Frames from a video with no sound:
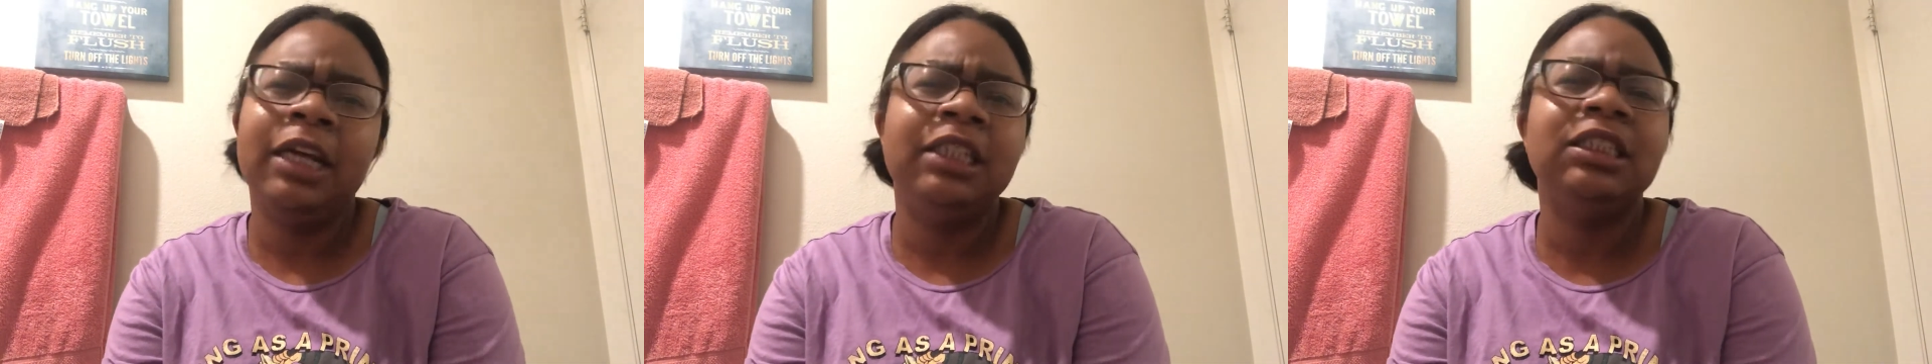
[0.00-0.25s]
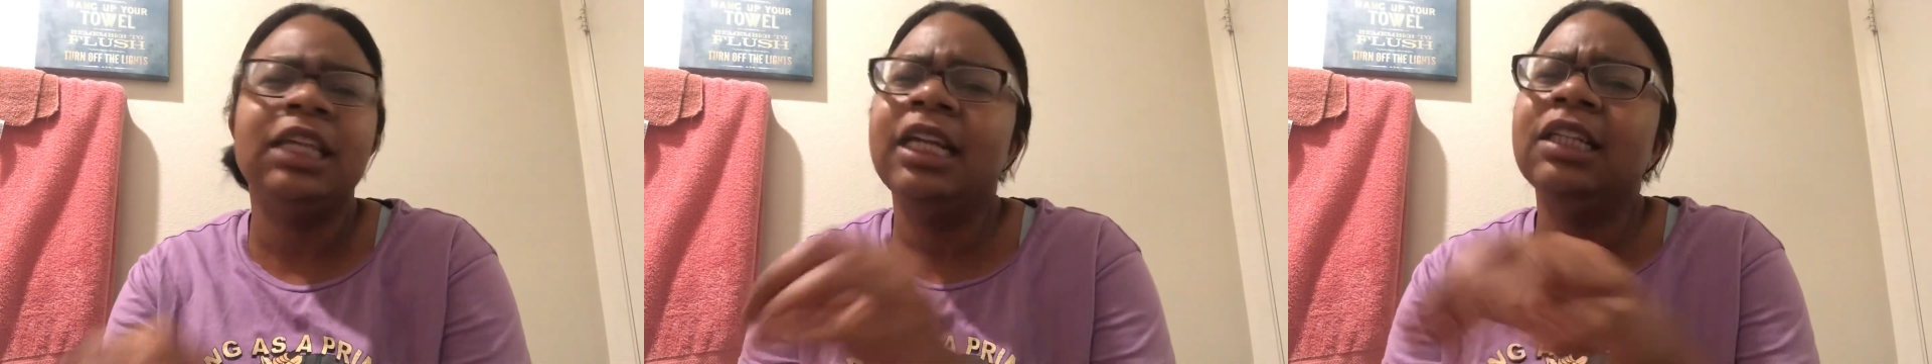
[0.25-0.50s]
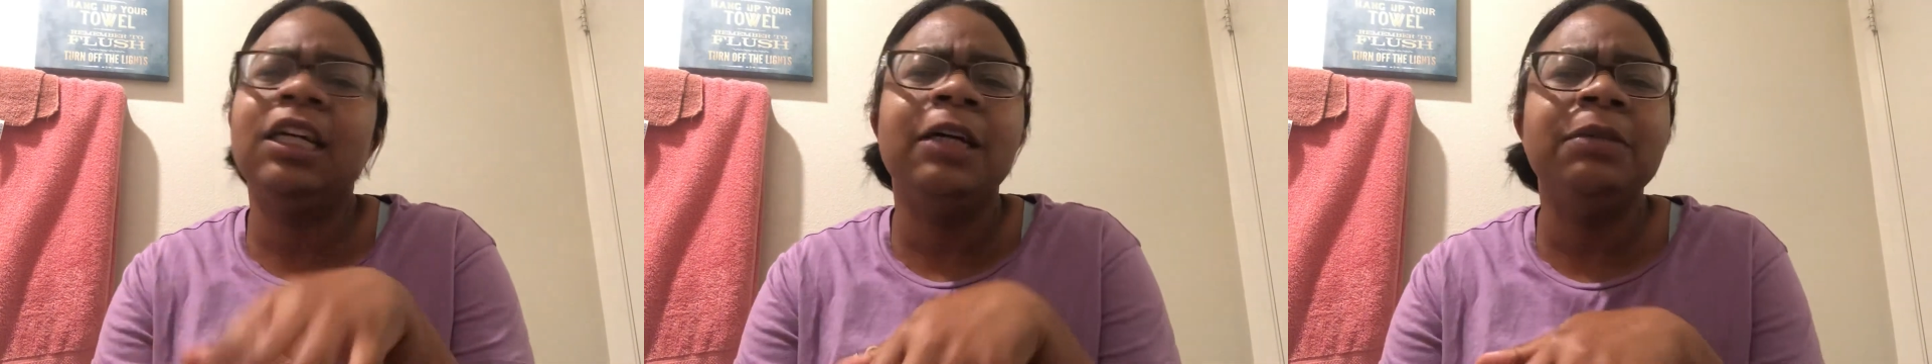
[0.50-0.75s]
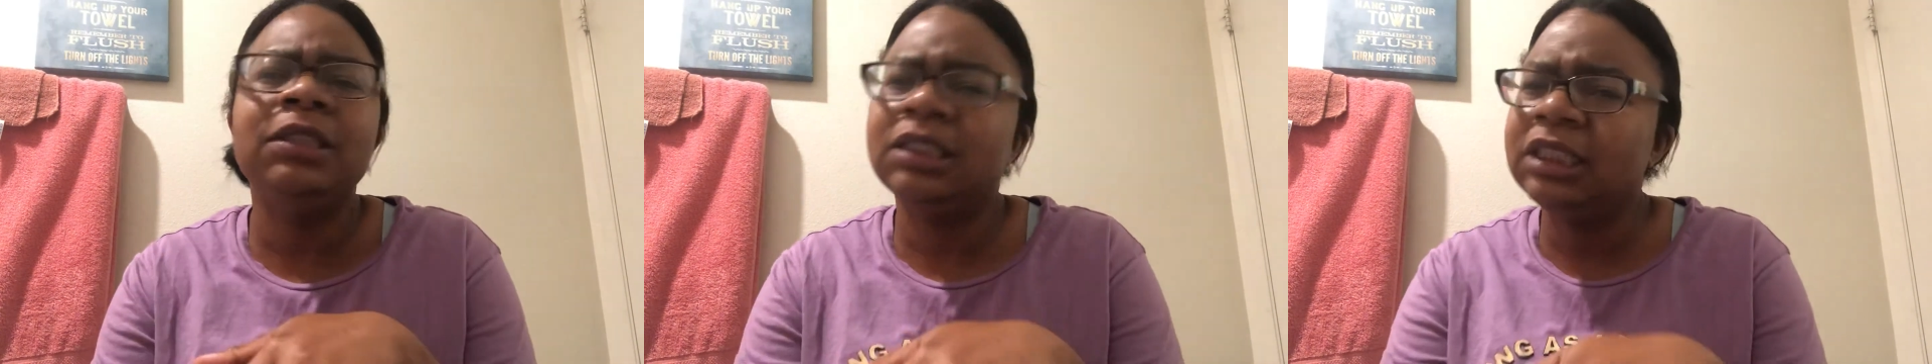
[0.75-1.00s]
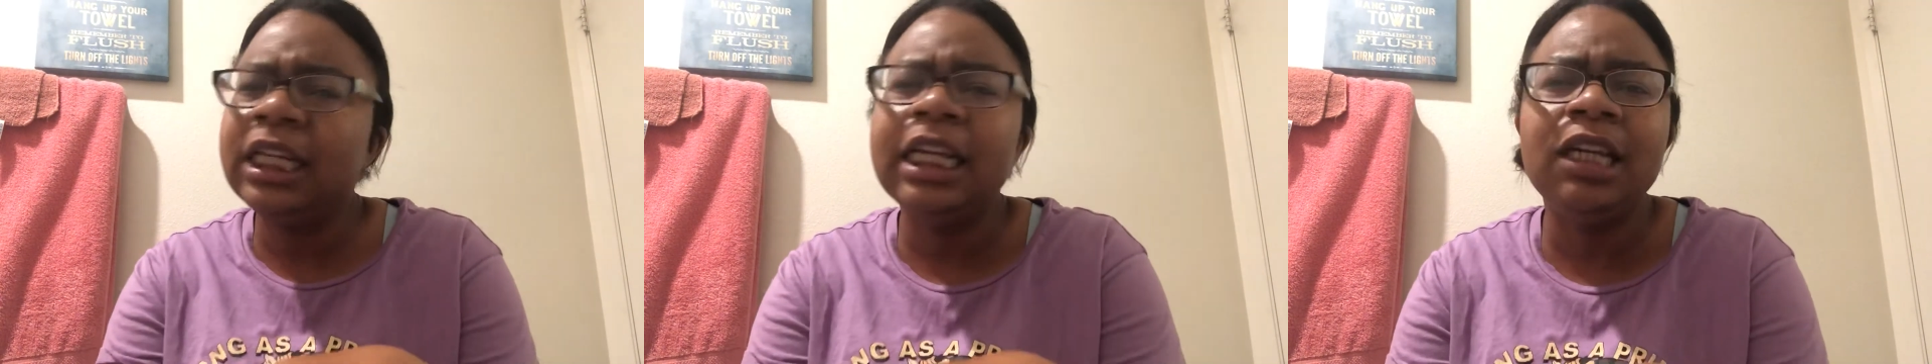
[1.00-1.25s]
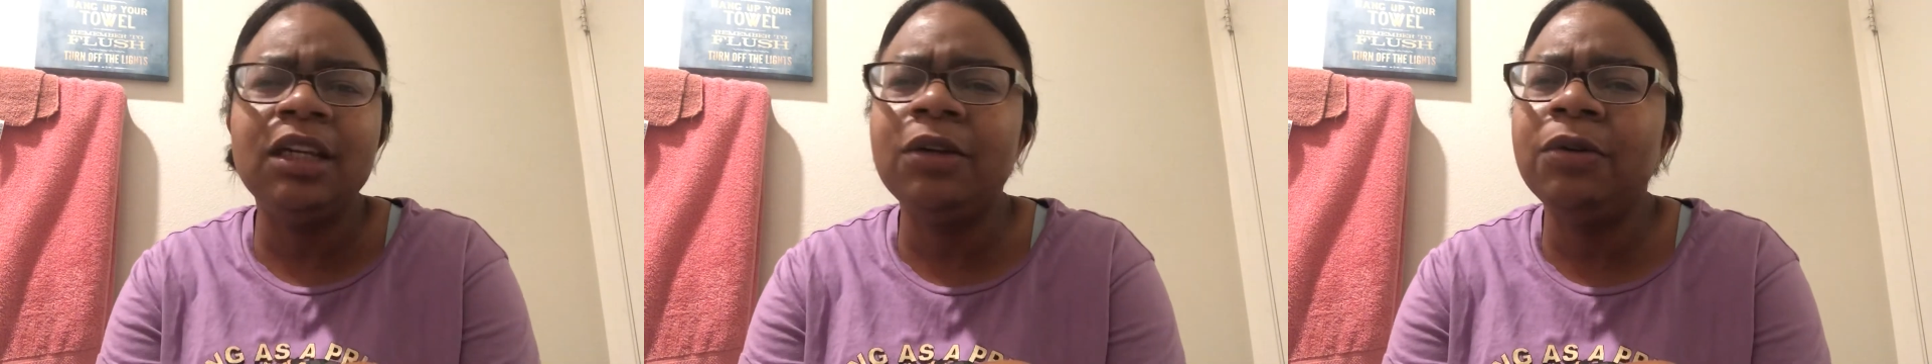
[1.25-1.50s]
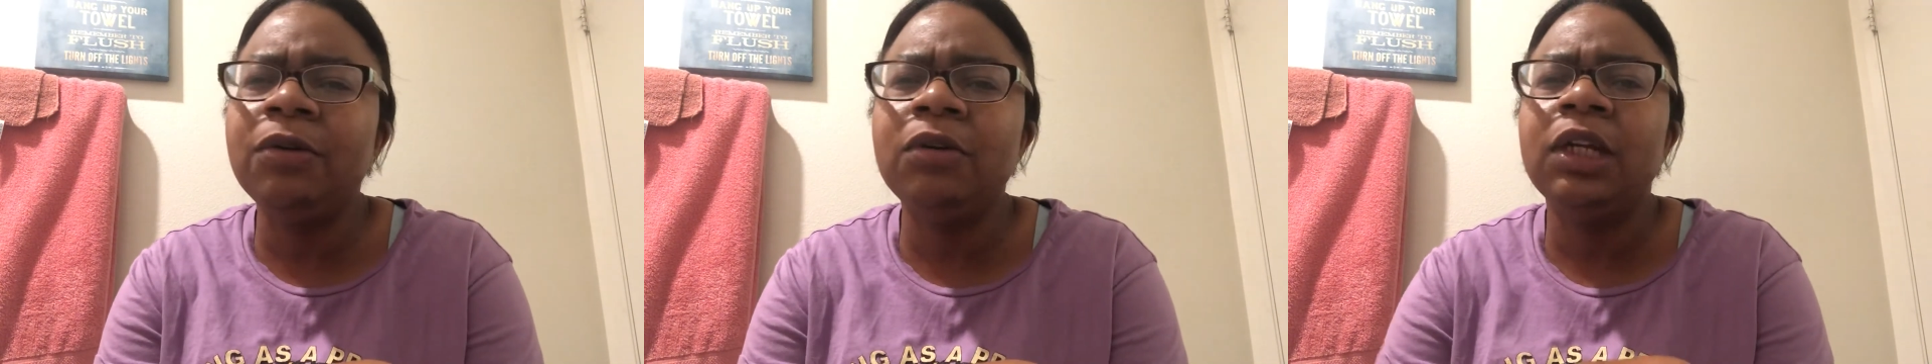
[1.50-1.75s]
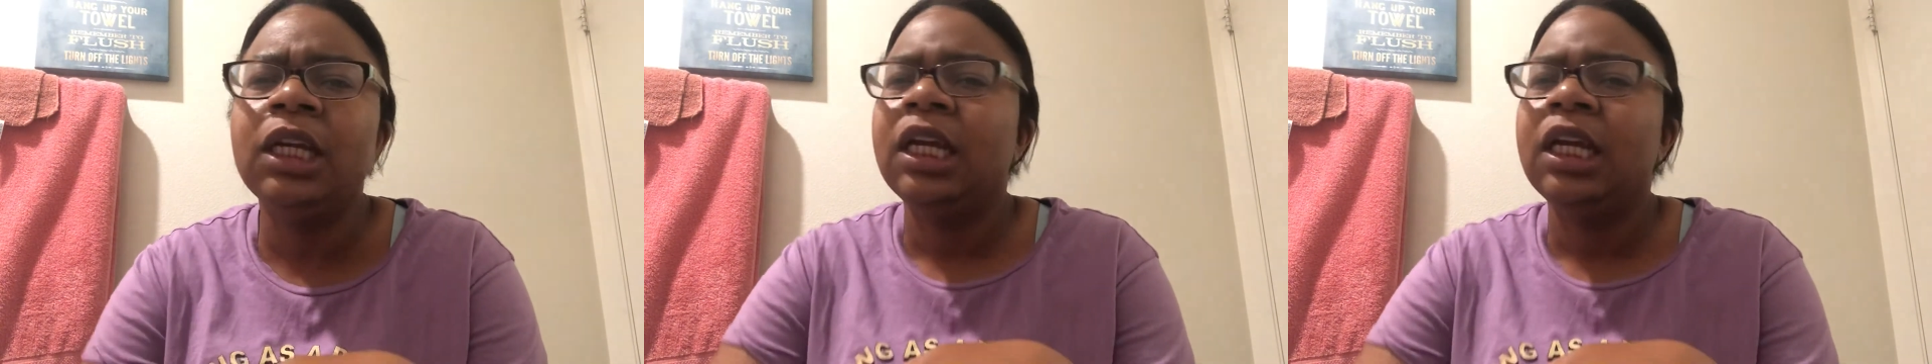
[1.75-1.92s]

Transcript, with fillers: I just had to come see you,"